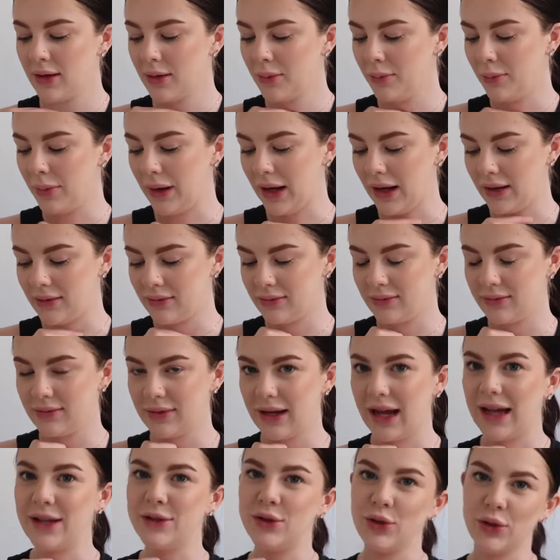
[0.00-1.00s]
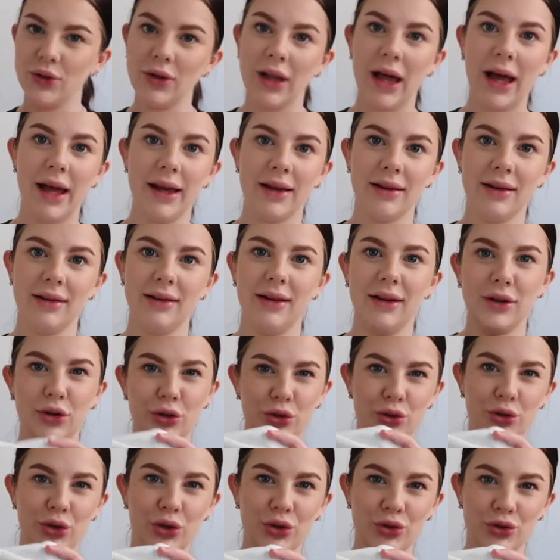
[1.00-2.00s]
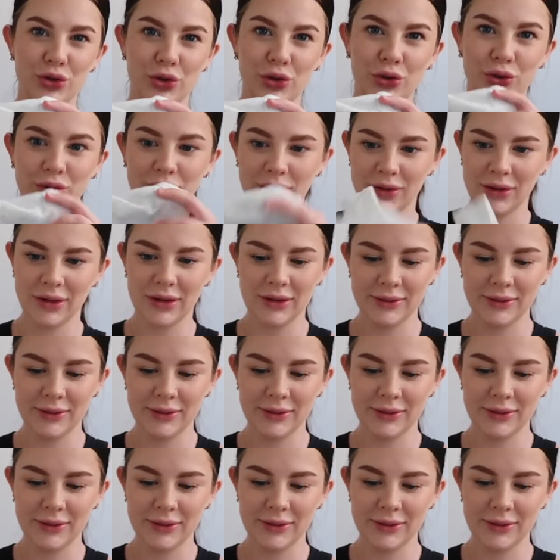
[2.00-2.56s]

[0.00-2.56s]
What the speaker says: but I do like a good neutral.